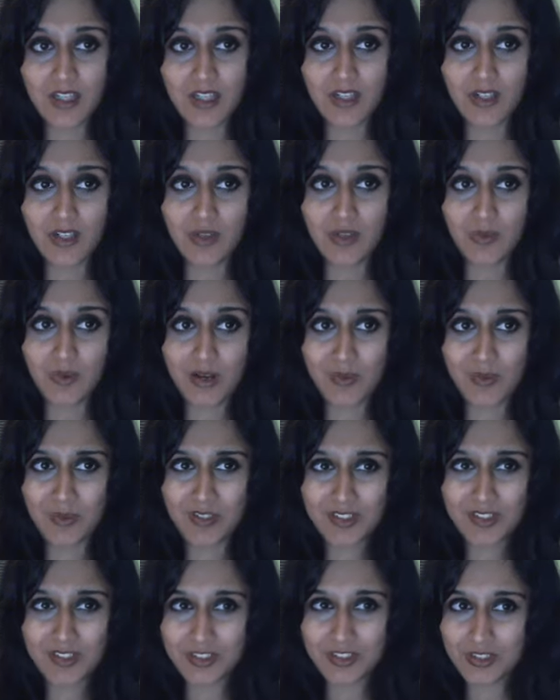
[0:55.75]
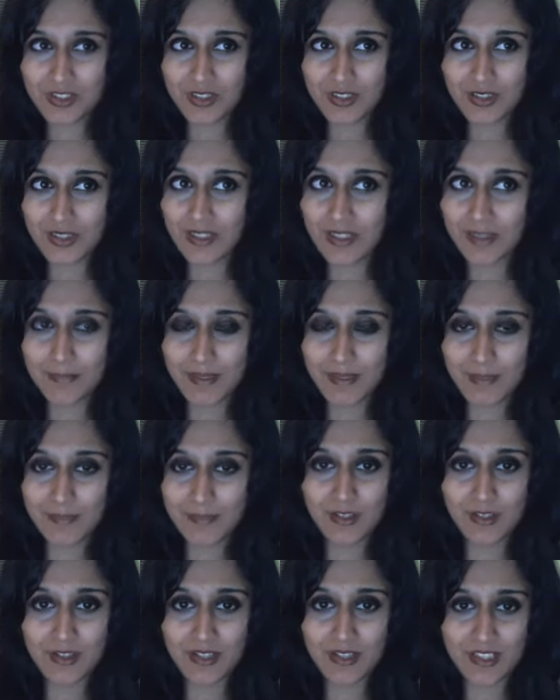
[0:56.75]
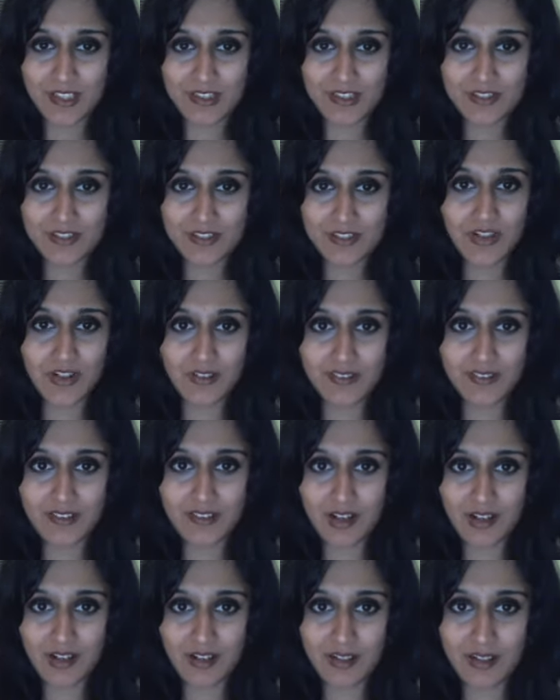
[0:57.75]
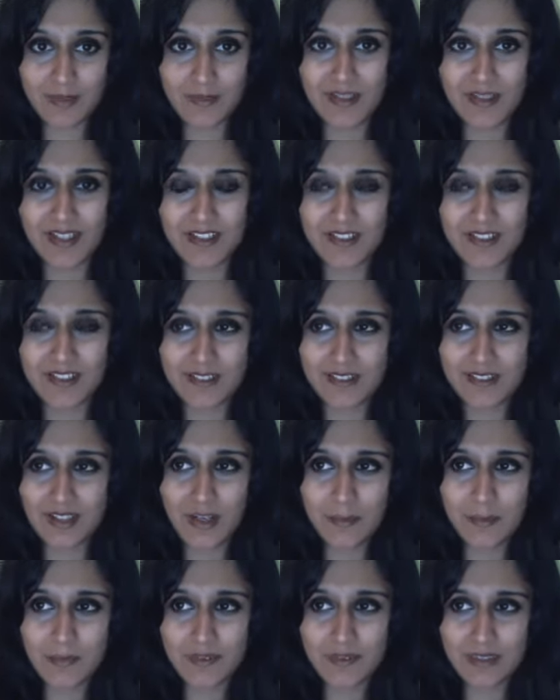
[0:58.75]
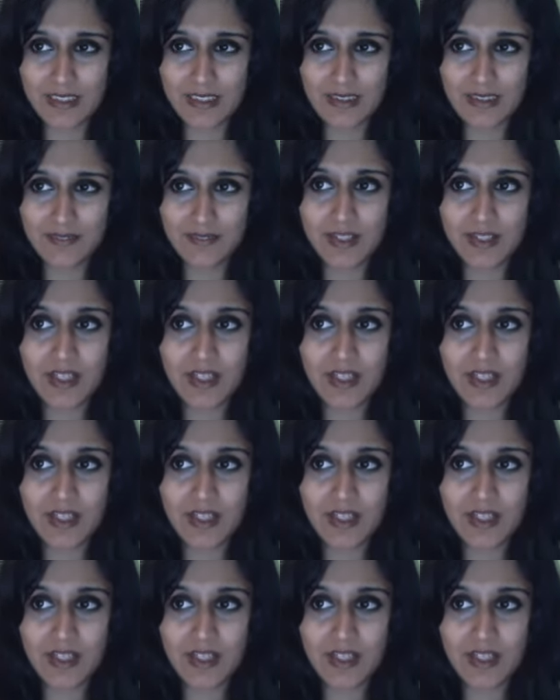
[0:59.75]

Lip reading: you know, I watch Keeping Up the Kardashians all the time, and I just cannot believe